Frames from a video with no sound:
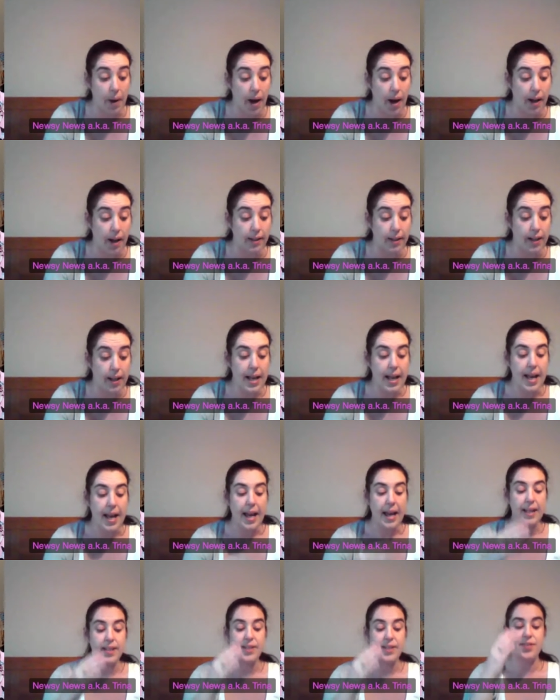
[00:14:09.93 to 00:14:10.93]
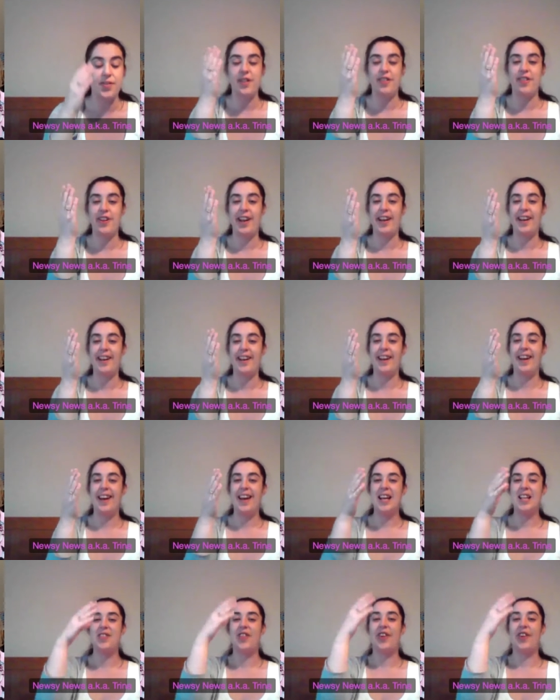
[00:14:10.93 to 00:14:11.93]
one, it's very. It's very,
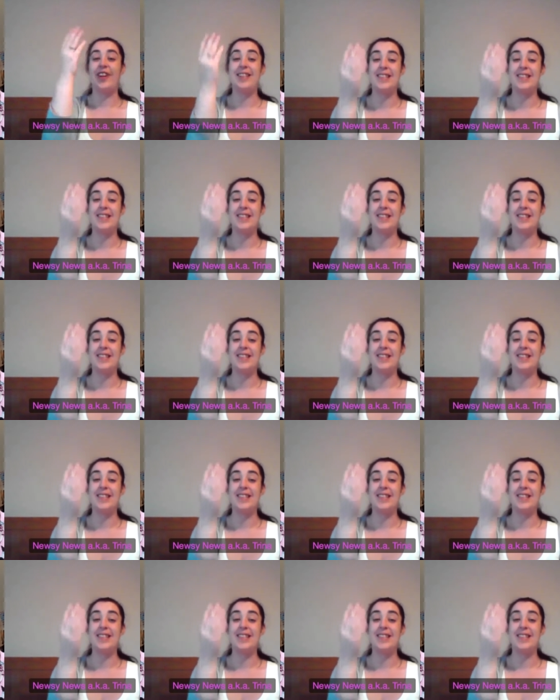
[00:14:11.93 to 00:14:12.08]
it's very